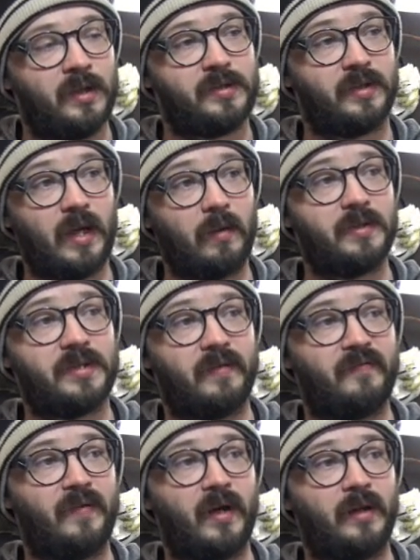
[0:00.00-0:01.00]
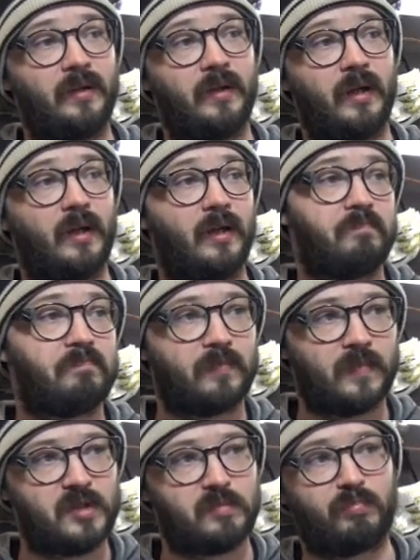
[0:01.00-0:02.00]
So that was a fun
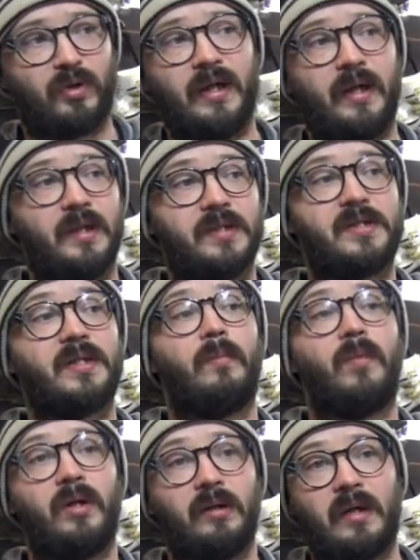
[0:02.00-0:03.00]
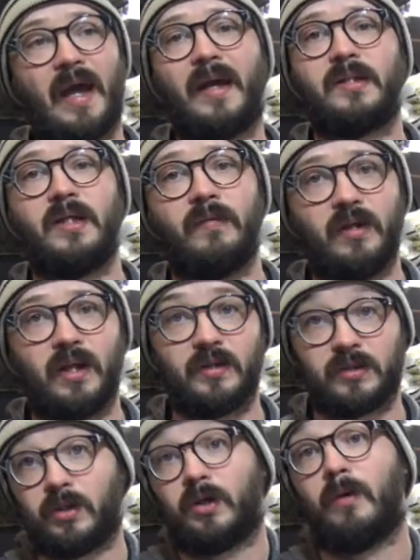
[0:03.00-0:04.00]
spring and summer activity
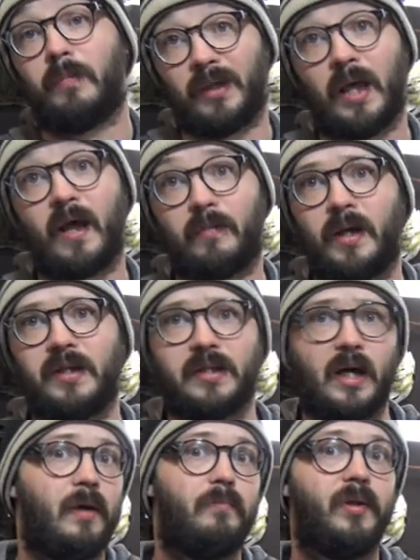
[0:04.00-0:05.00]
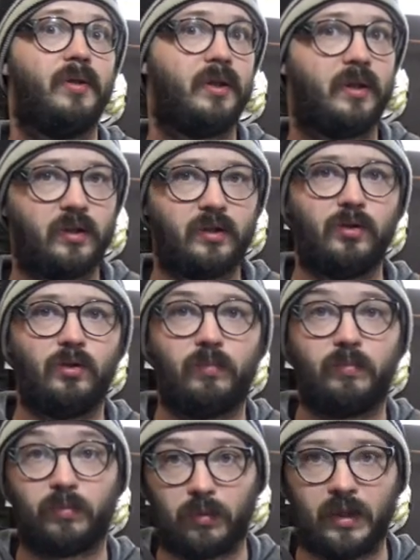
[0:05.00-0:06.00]
that took up a lot of my time, building a
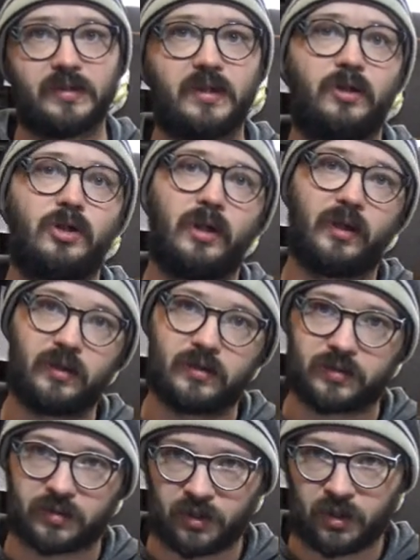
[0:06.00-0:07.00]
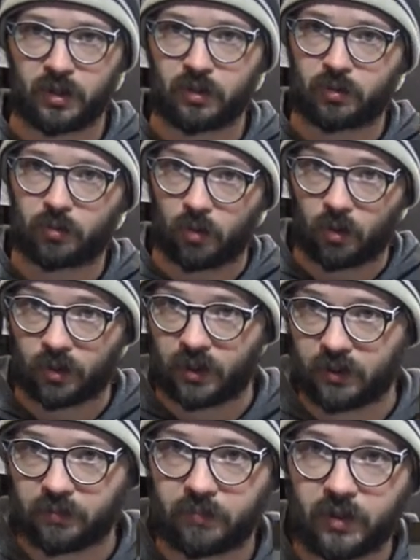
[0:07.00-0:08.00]
coop, raising chickens,
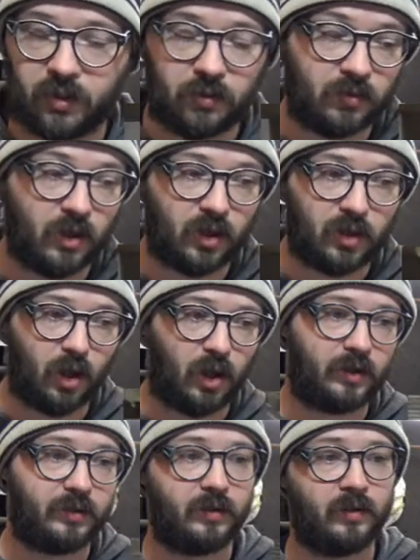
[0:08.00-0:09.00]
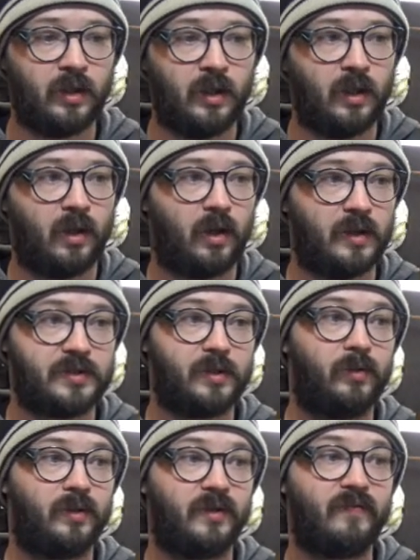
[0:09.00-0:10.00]
growing a garden.
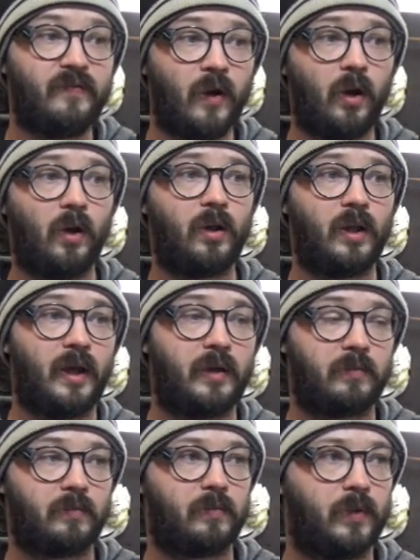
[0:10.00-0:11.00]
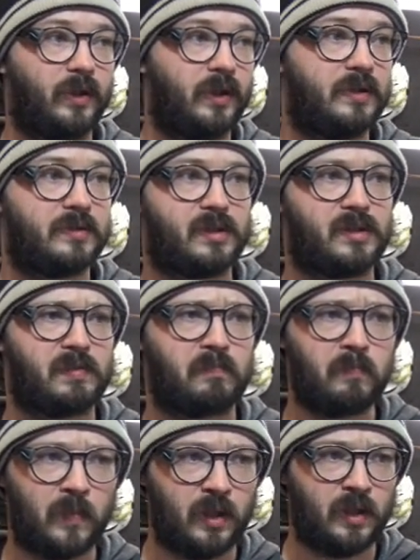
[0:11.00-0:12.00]
Also in the fall, I really
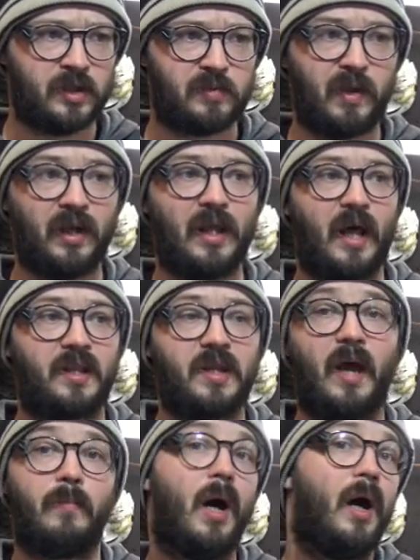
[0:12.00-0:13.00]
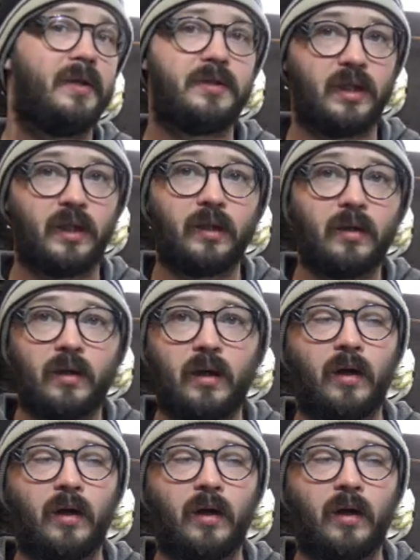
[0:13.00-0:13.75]
spent a lot of time hunting,